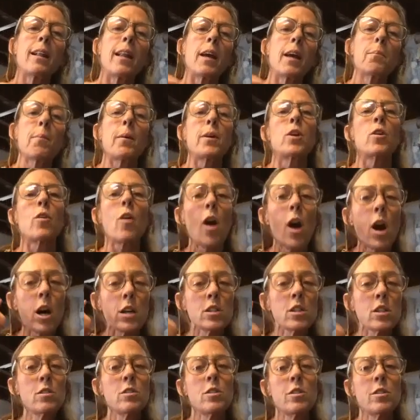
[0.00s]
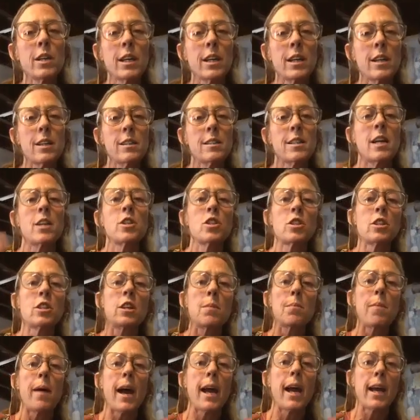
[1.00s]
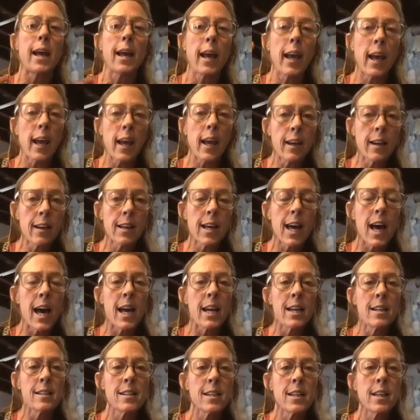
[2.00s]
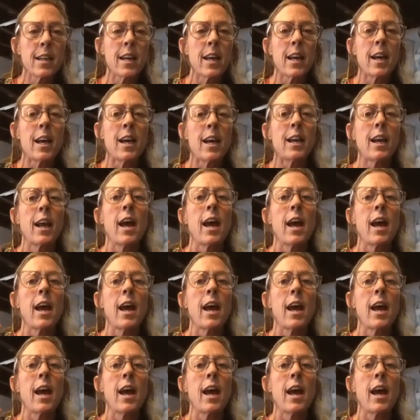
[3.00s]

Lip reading: but you're also doing it intentionally by analyzing it